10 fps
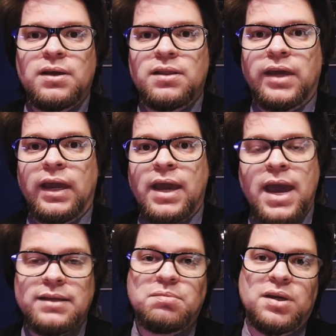They
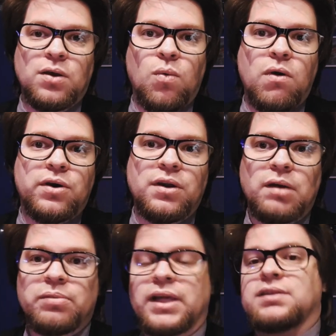hate being woken
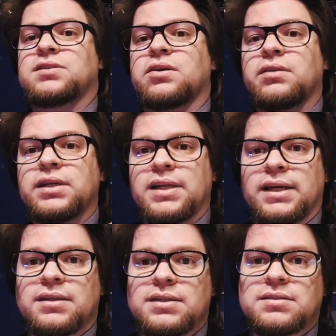up like suddenly
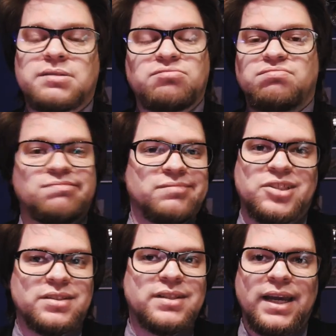like this,
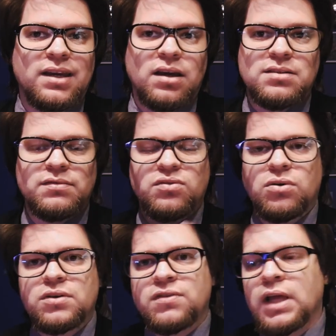just like us, of
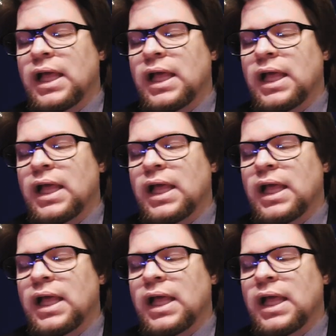course.